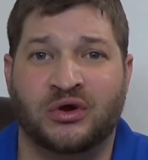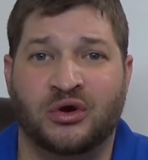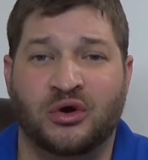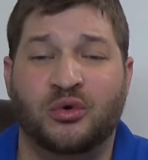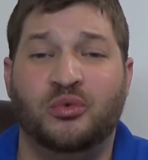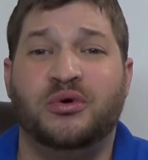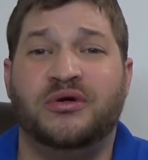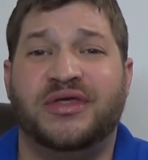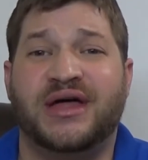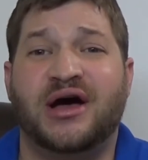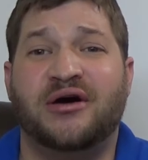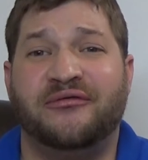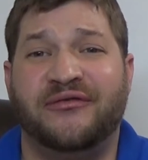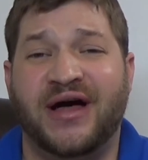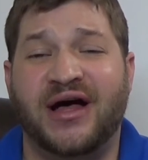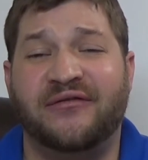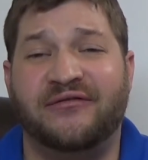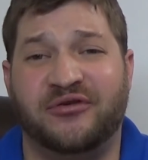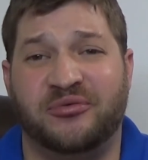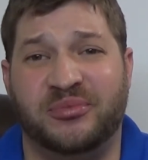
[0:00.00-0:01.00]
With
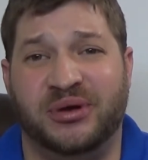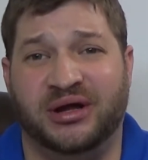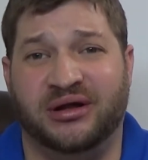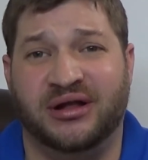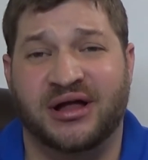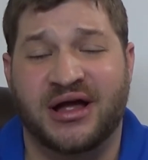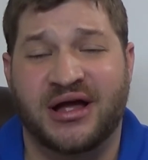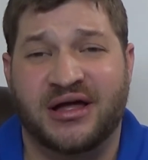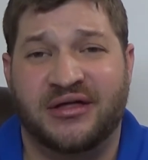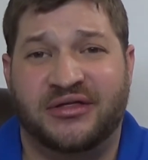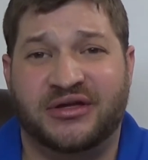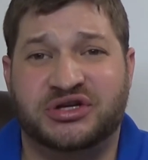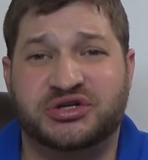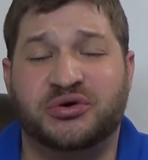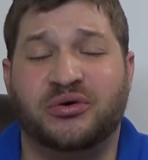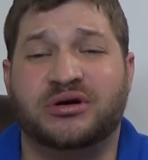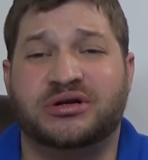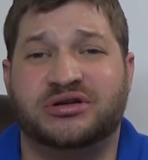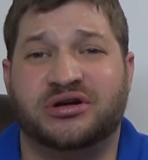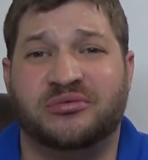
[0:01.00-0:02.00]
alfalfa meal, the
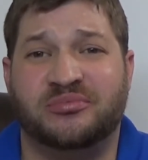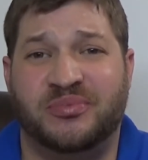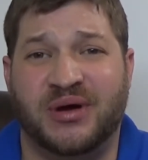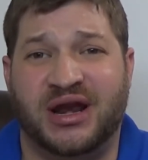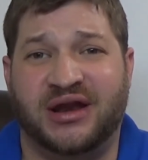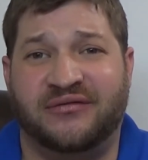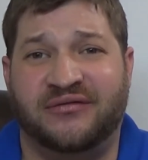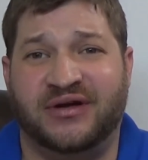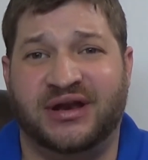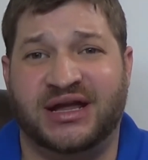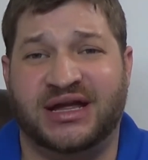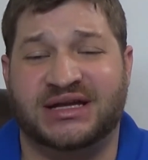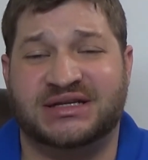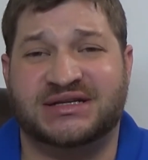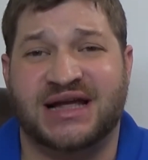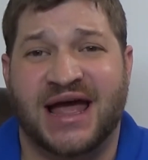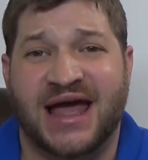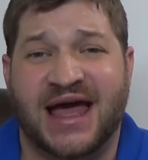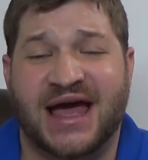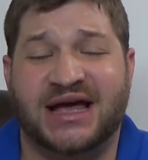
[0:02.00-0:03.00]
short-term benefit
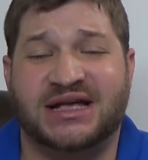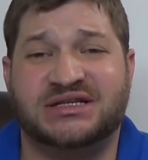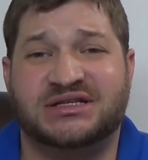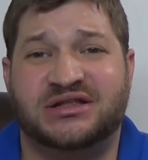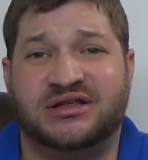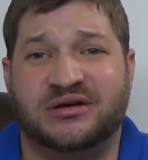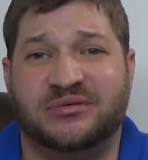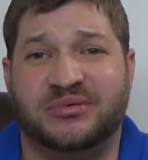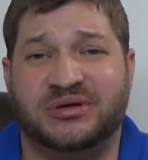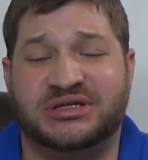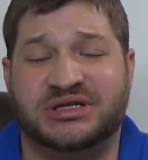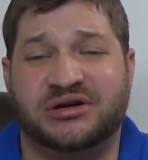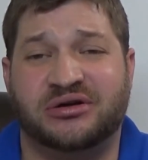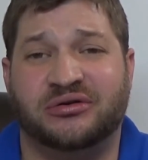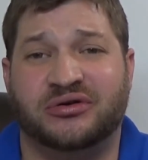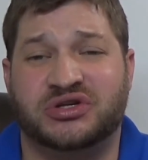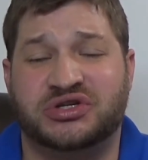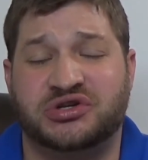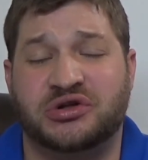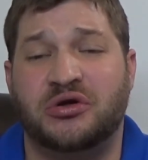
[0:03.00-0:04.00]
is, as the
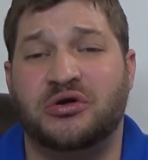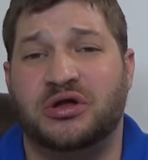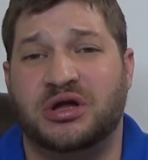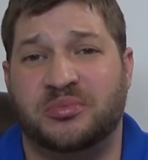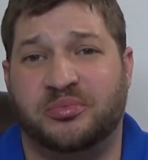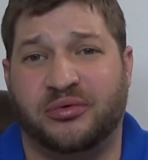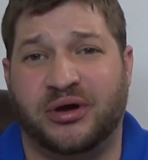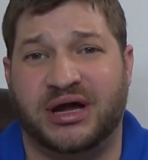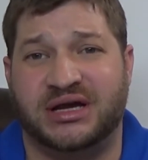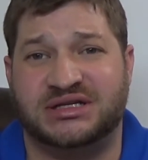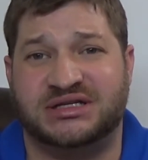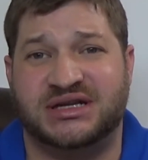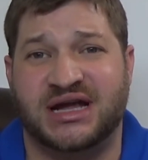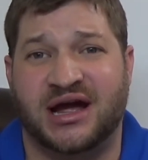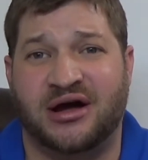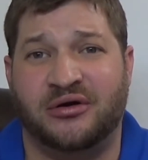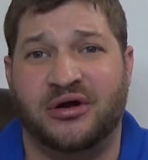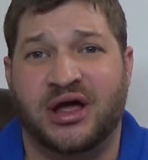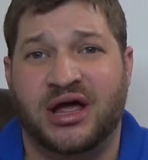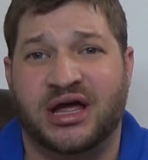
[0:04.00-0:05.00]
material slowly breaks
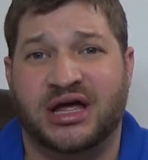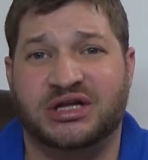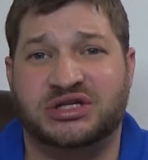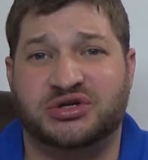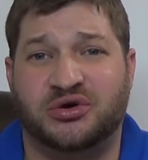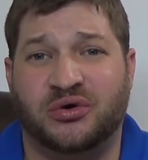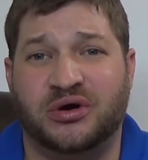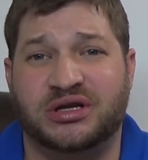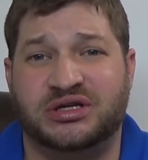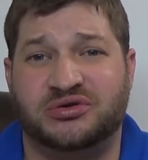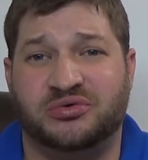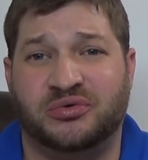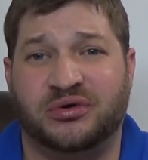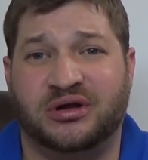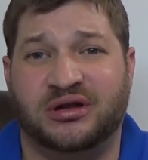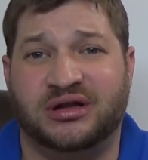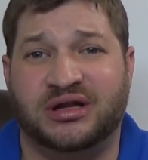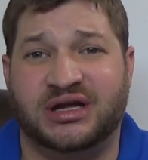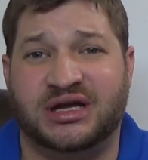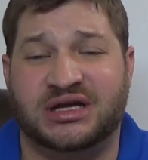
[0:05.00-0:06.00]
down, it's going to
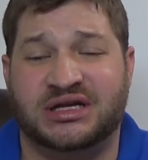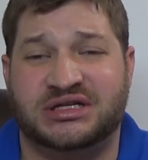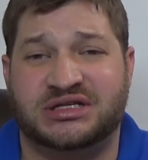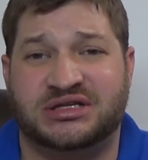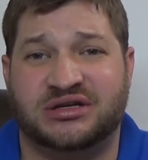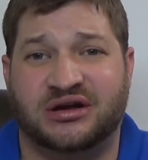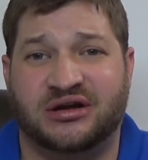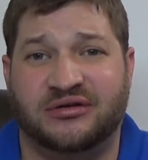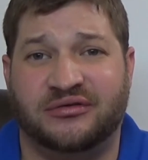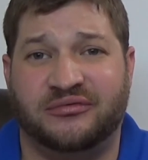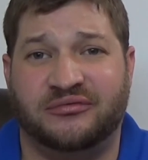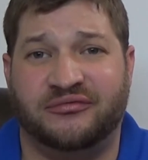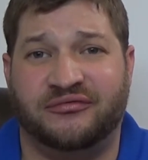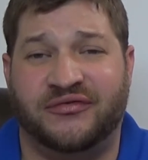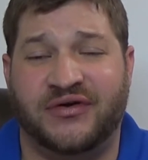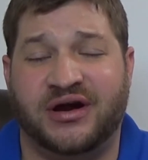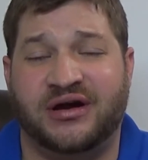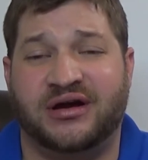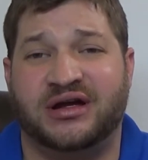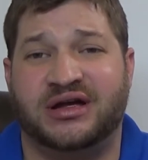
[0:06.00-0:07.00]
release
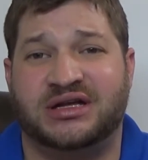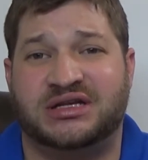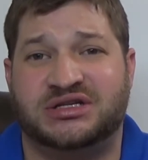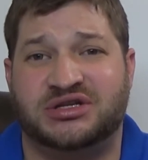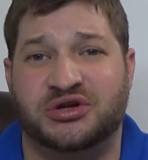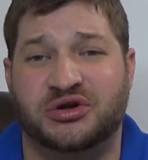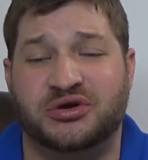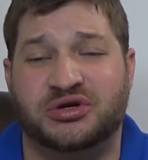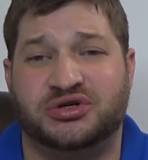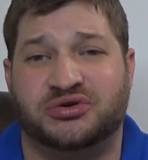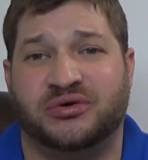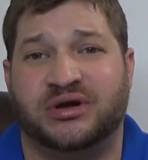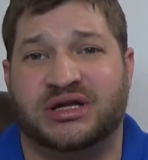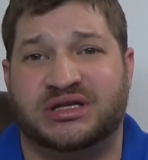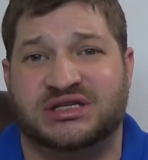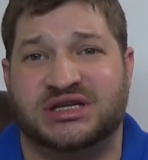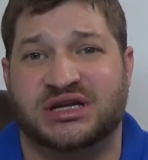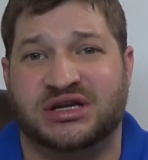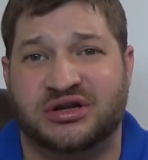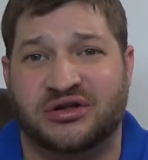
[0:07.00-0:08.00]
various
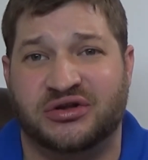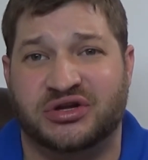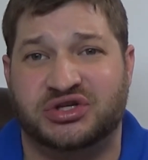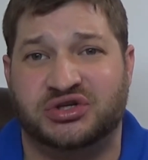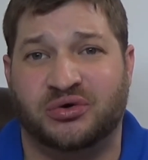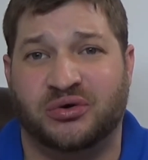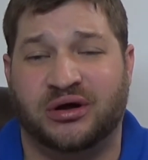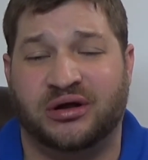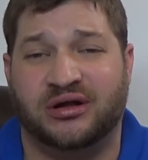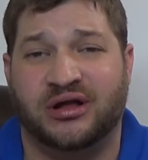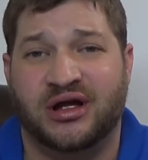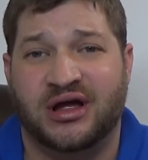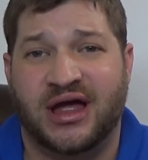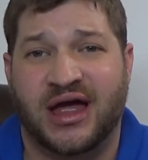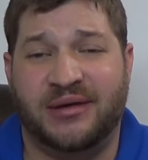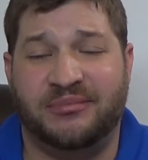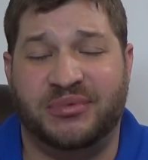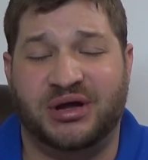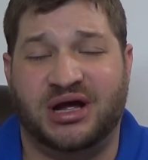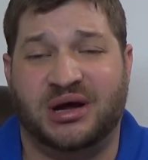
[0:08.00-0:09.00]
nutrients into the soil
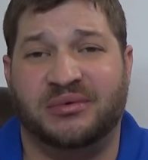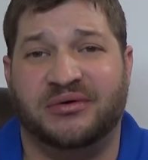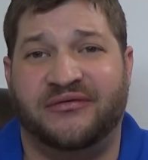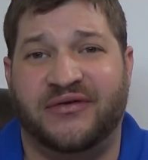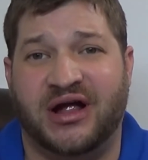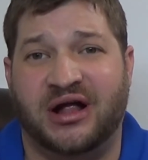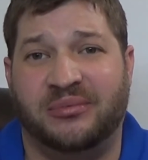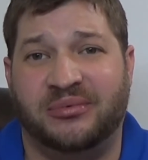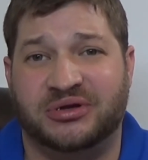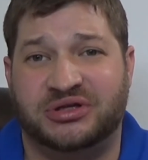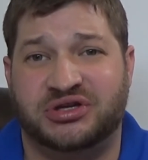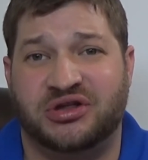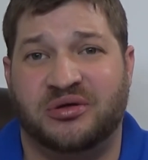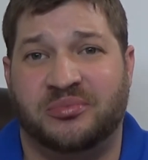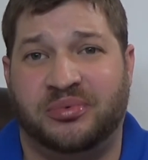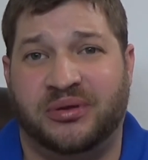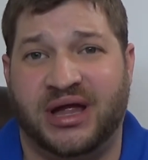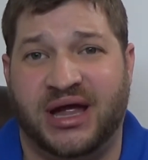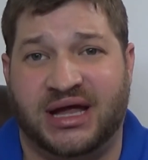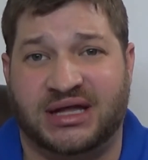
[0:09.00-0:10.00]
and become available to the
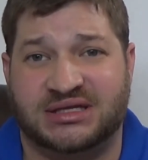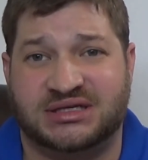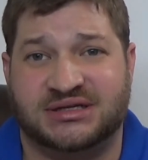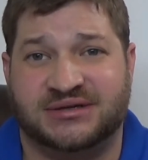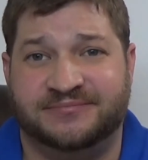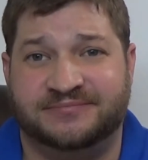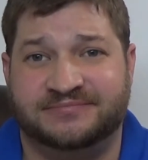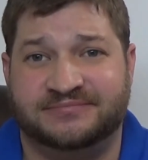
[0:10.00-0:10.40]
plants.